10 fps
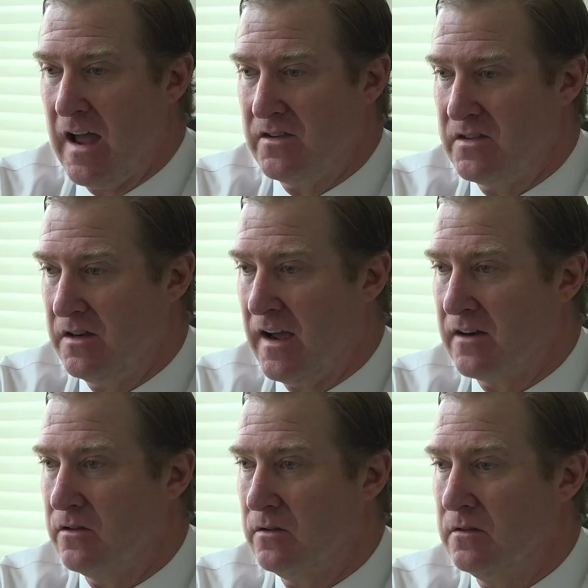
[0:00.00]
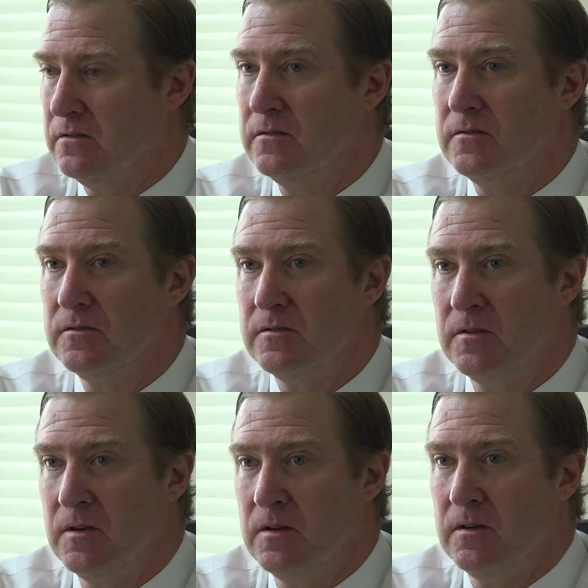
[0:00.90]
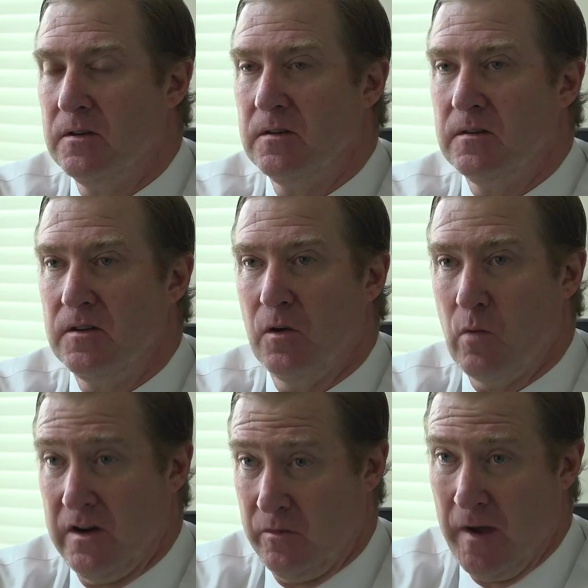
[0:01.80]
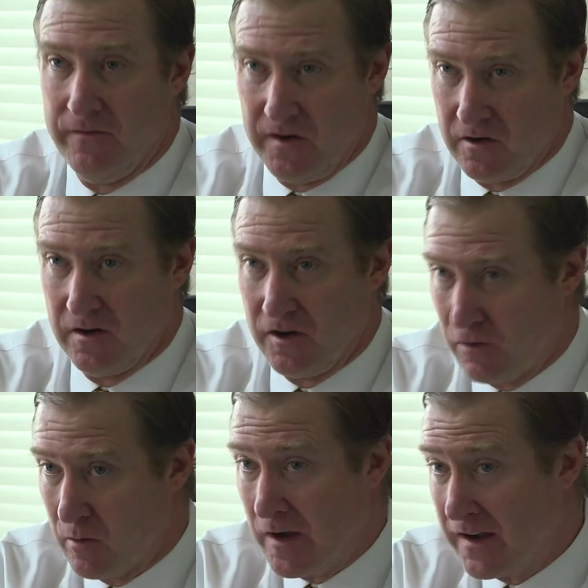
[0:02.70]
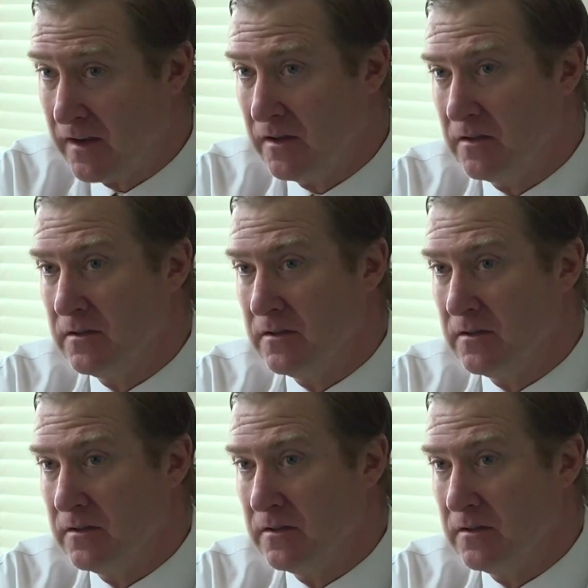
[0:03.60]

asked the doctor, when is my finger going to grow back?